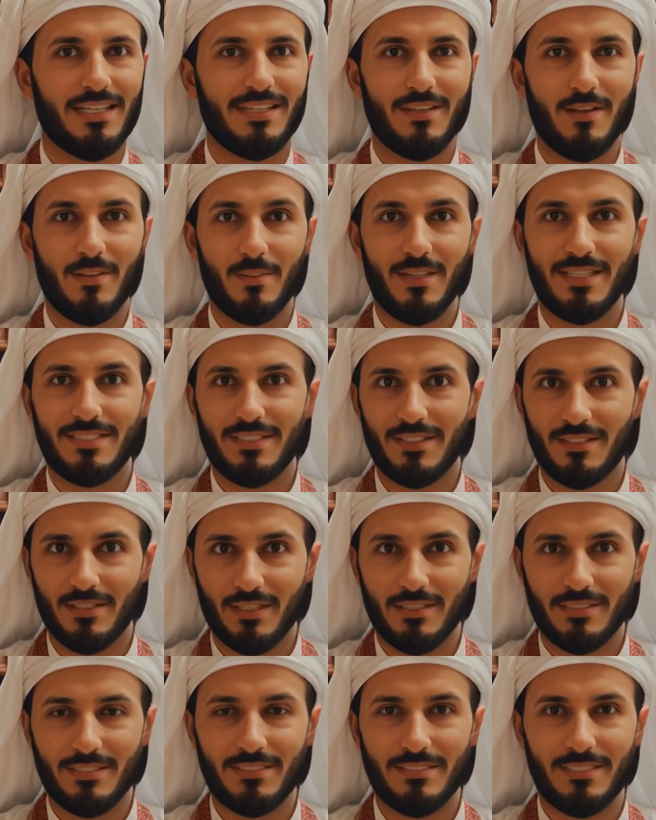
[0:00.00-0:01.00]
in a way that
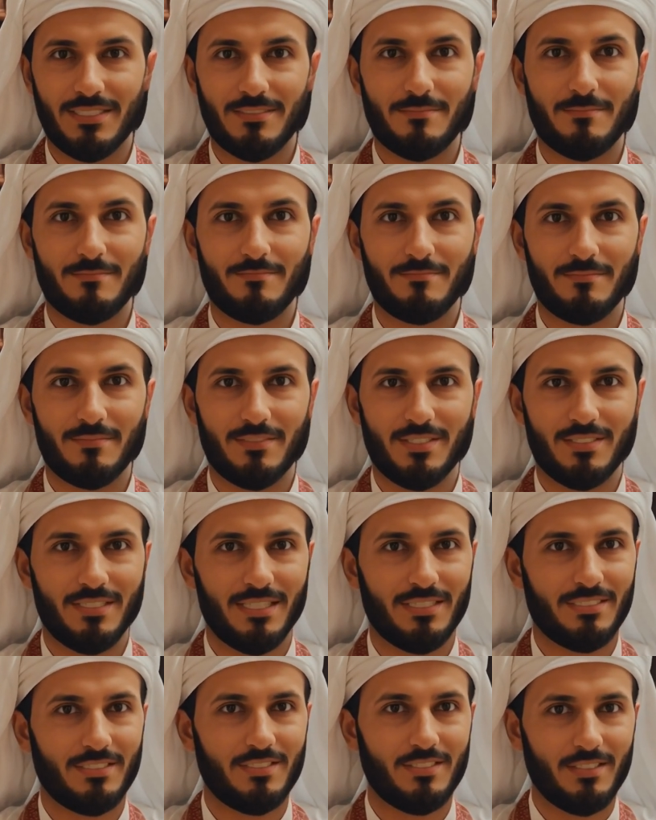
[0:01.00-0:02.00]
honestly just
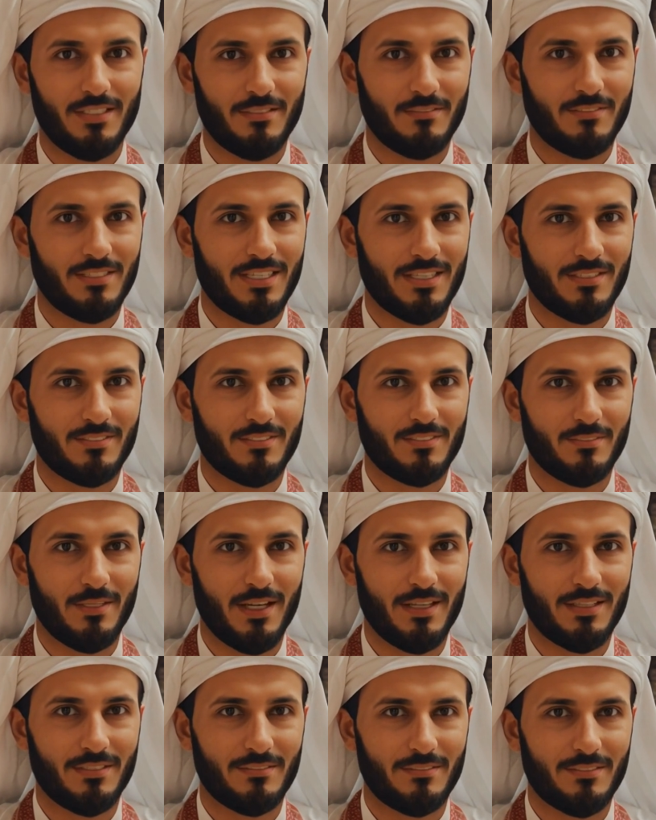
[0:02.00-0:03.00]
sends a shiver down your
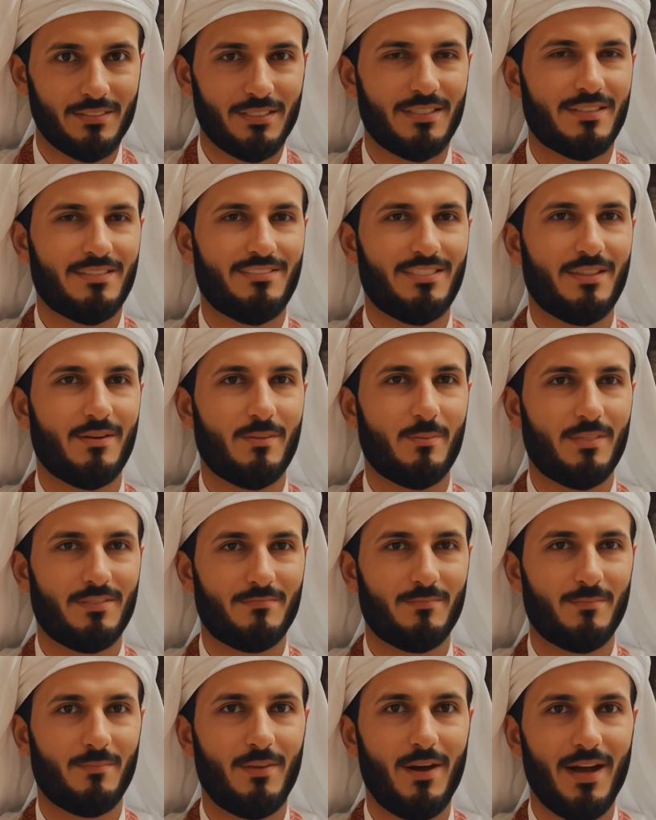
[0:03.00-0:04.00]
spine. They said it
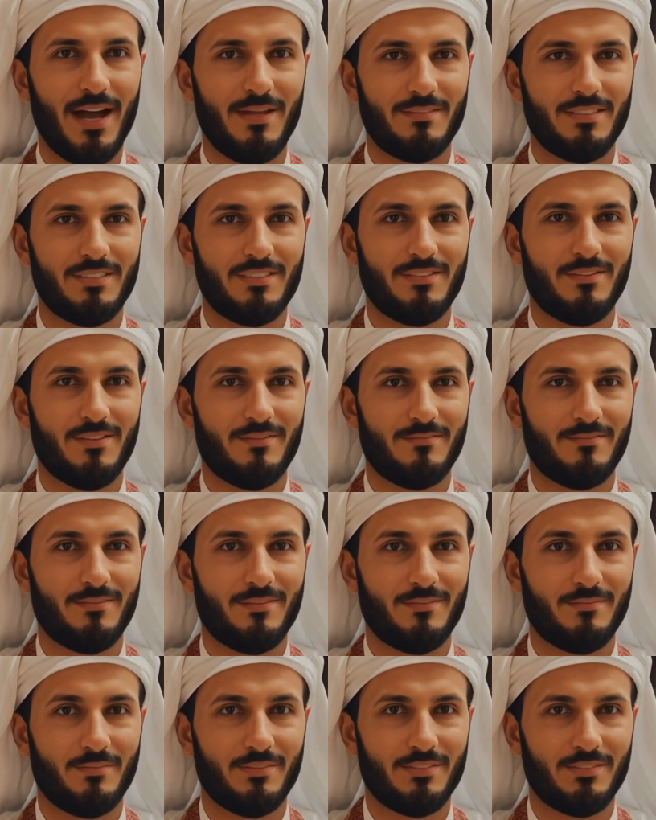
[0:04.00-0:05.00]
wasn't papyrus, the usual